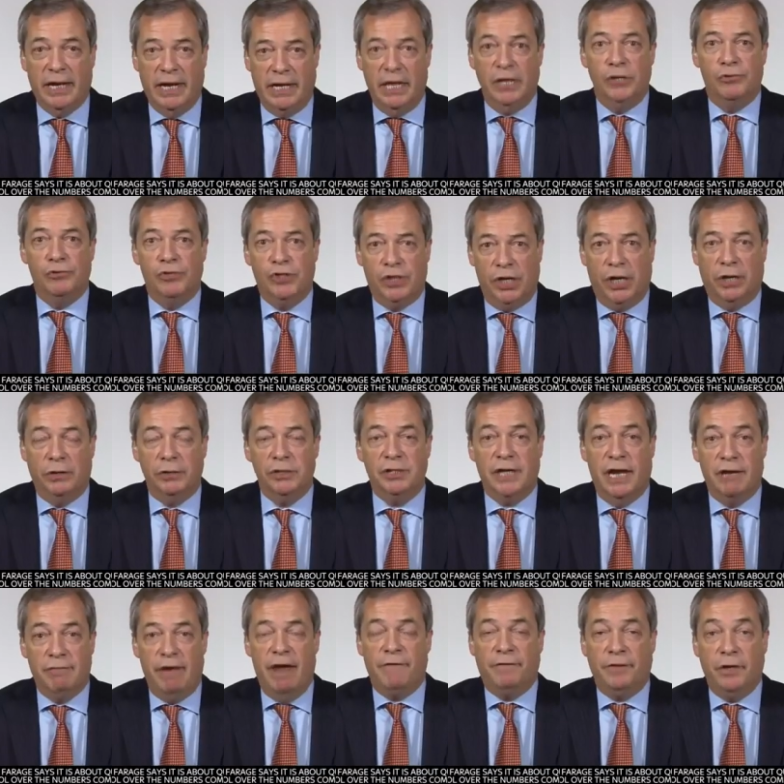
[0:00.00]
had introduced
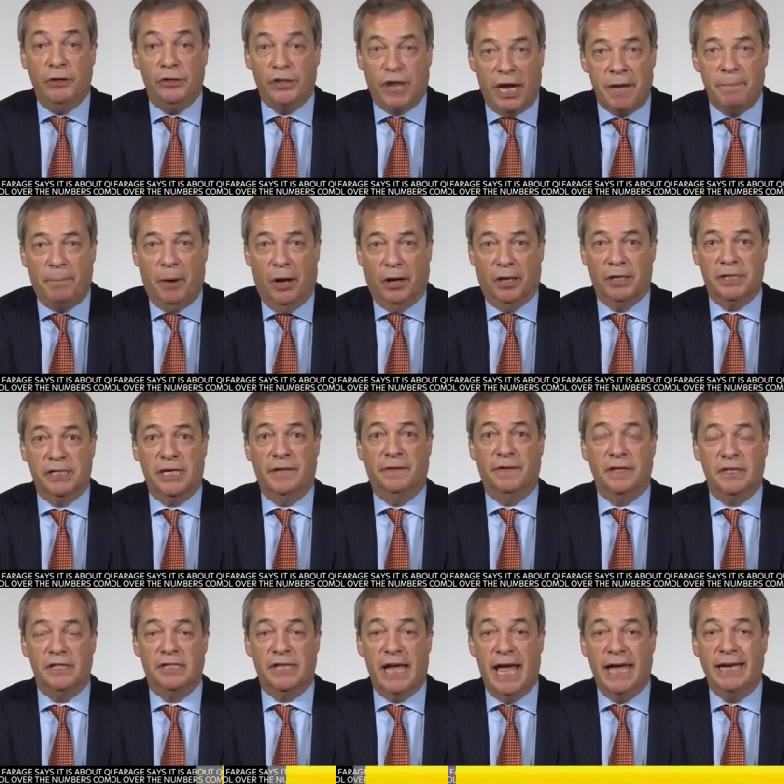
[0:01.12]
a refugee policy
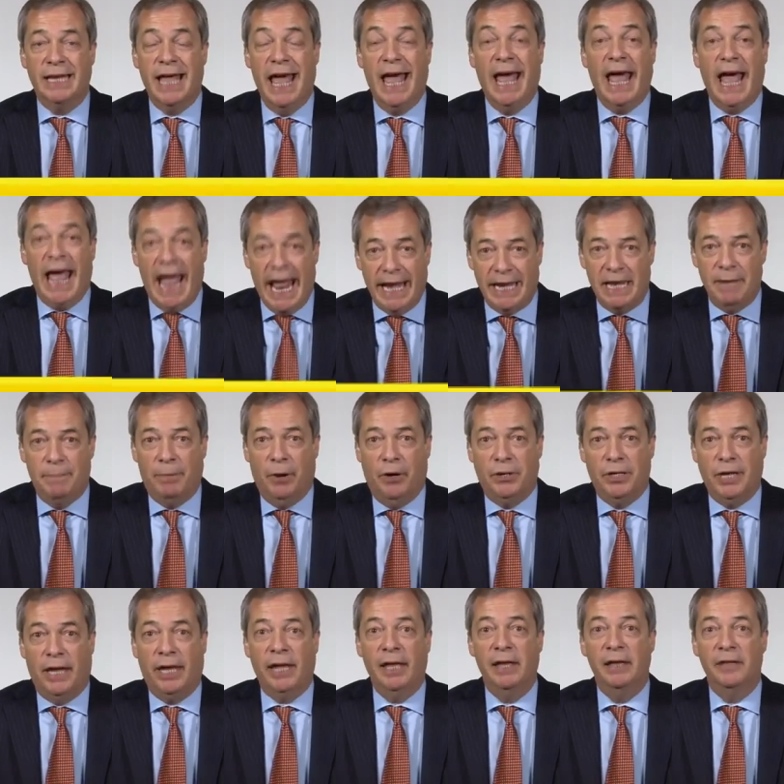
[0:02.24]
that said anybody